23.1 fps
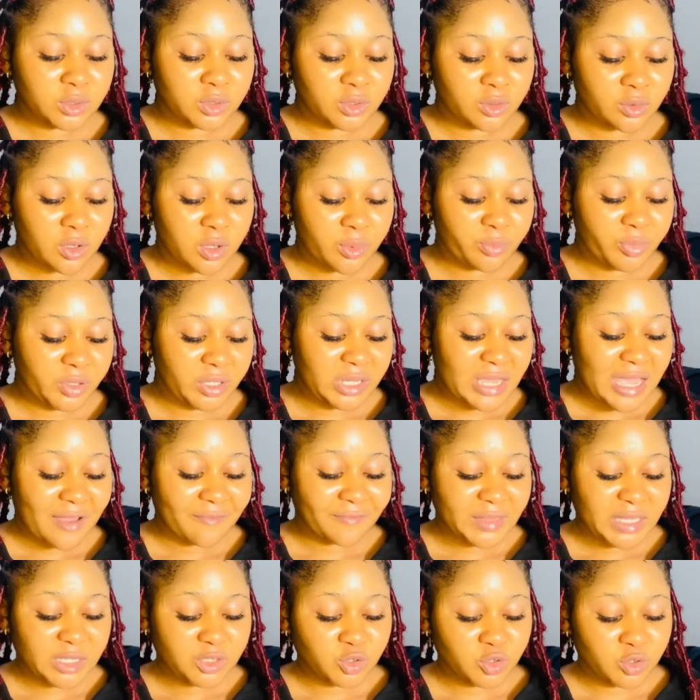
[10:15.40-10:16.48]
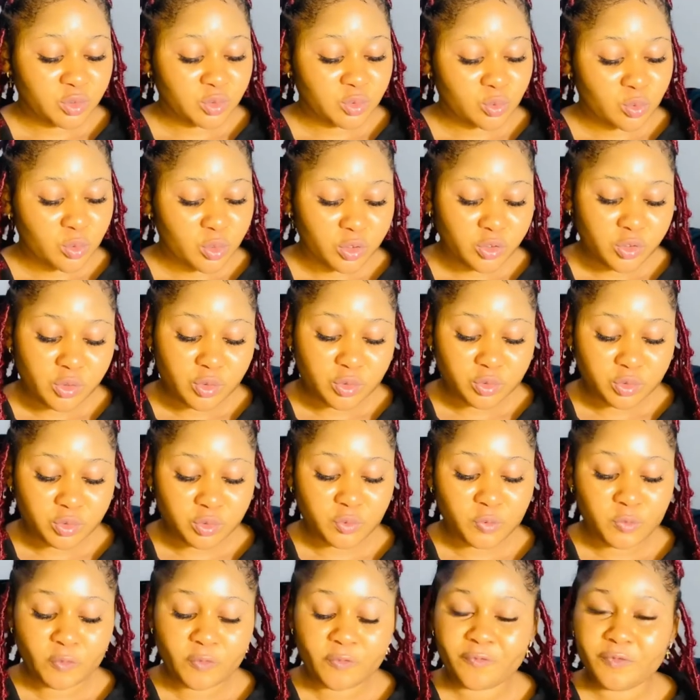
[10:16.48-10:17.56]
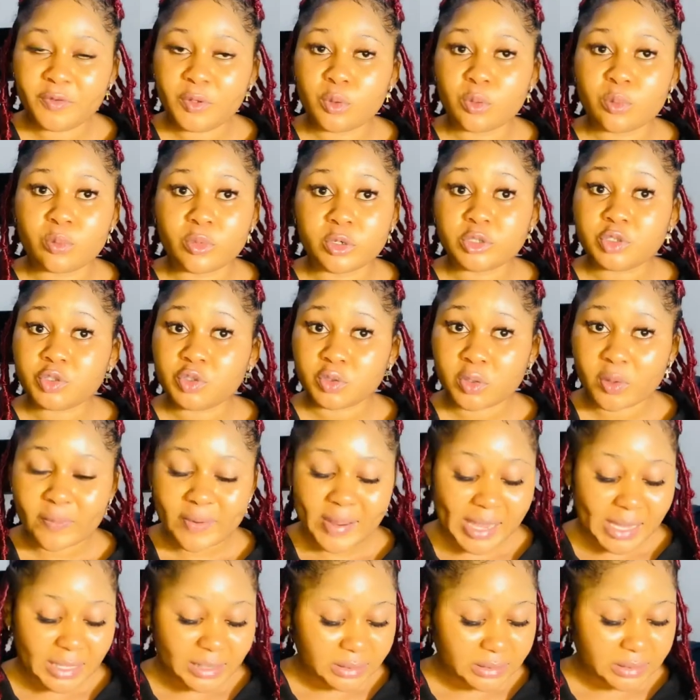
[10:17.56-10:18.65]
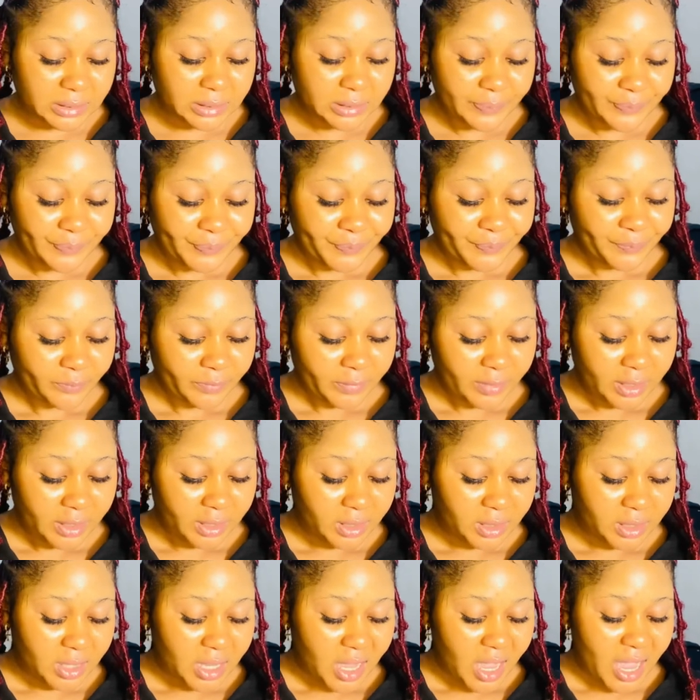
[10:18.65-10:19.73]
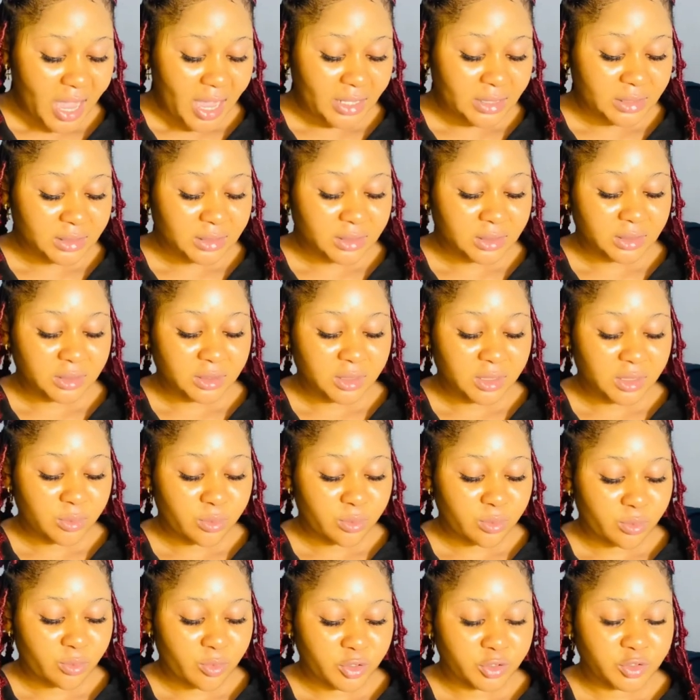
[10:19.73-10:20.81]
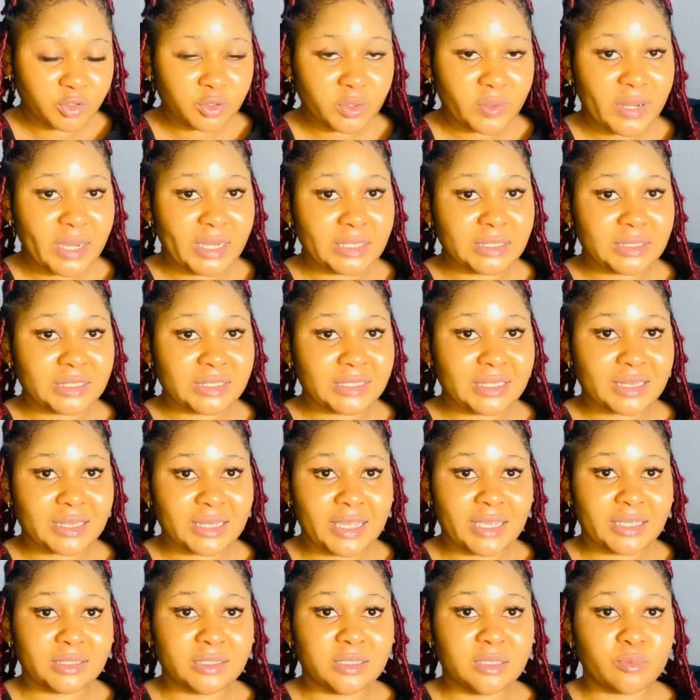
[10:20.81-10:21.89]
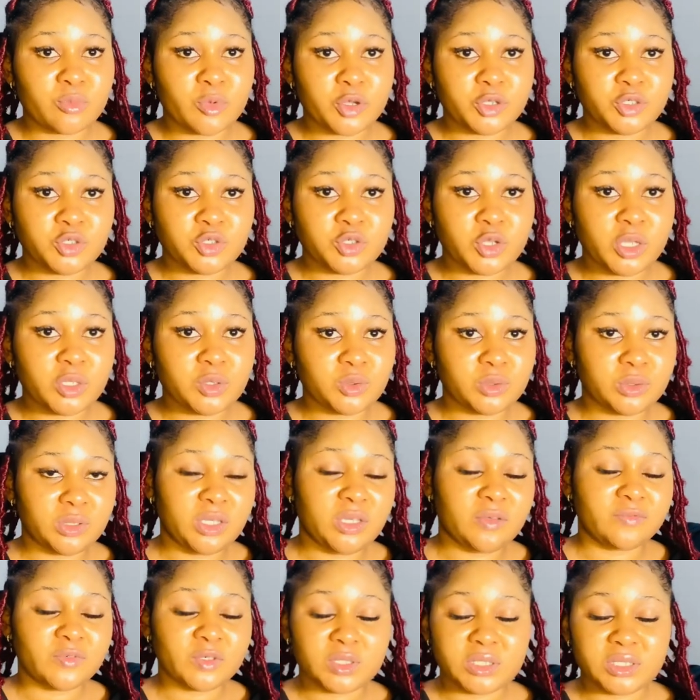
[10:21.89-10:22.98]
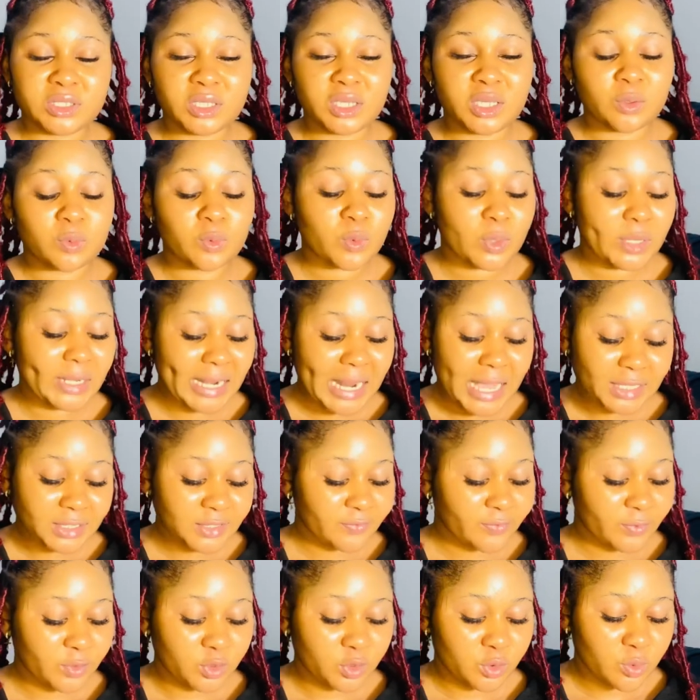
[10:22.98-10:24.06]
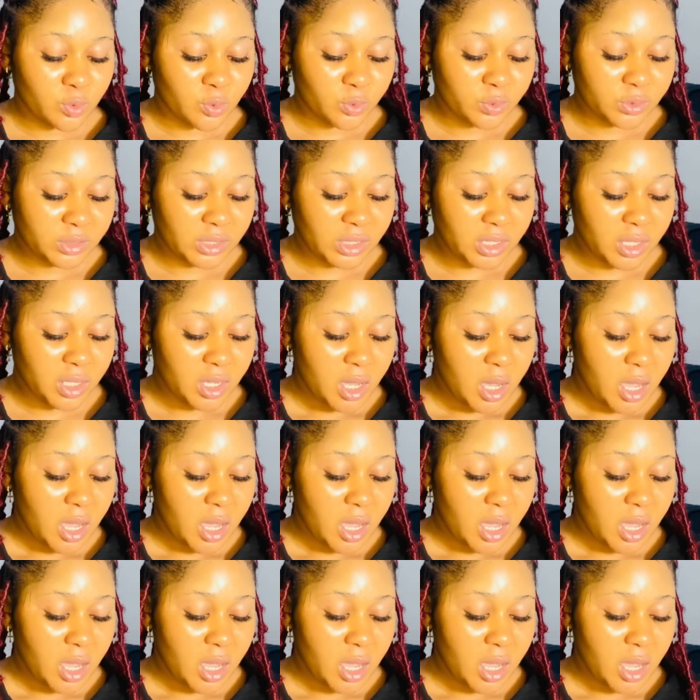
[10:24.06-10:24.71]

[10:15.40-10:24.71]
to the company, after just one use, you feel moisturized, and the moisture it will give your skin will last for the whole day.